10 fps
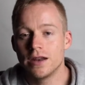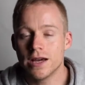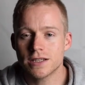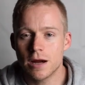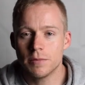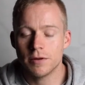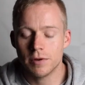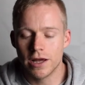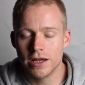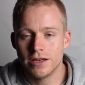Next up in the
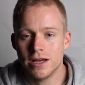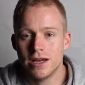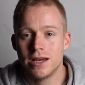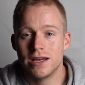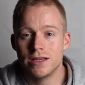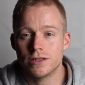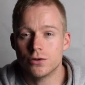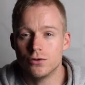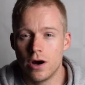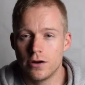blend is
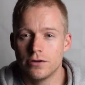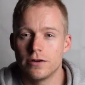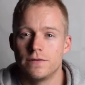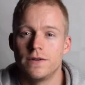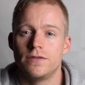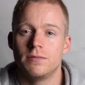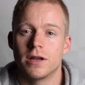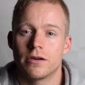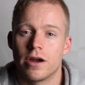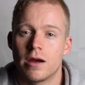250
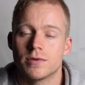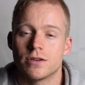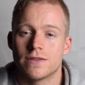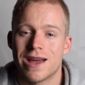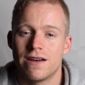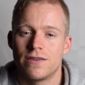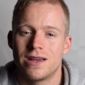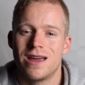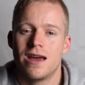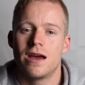milligrams of
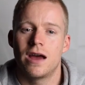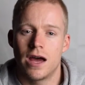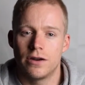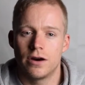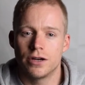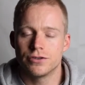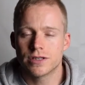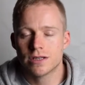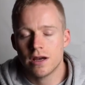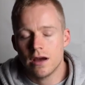caffeine
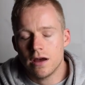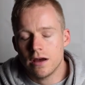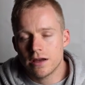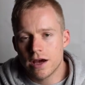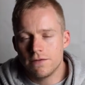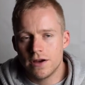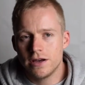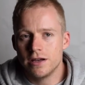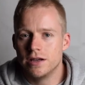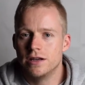anhydrous.
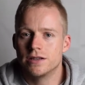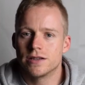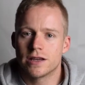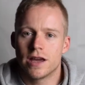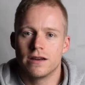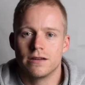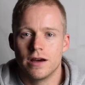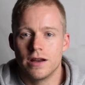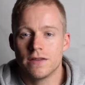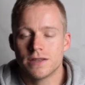Caffeine is, again,
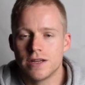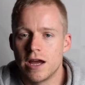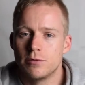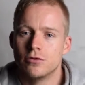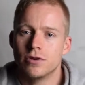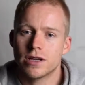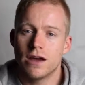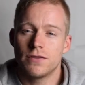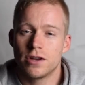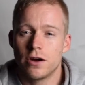another staple.
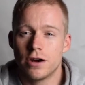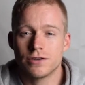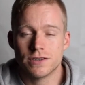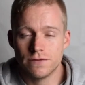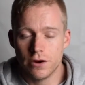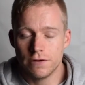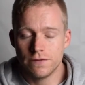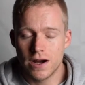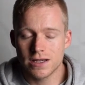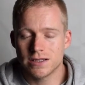Caffeine anhydrous is very
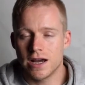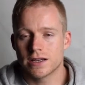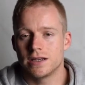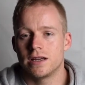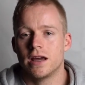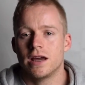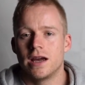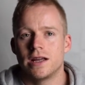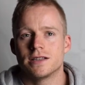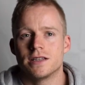fast acting.
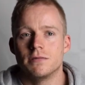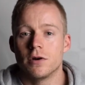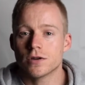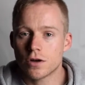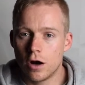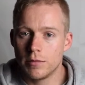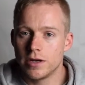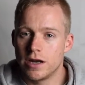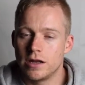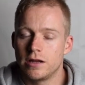It's the most
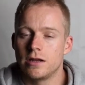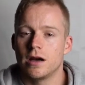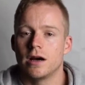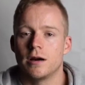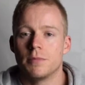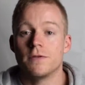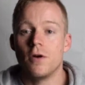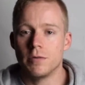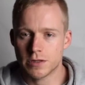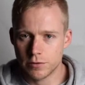common in any
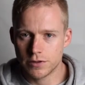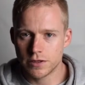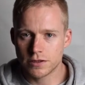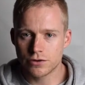performance boosting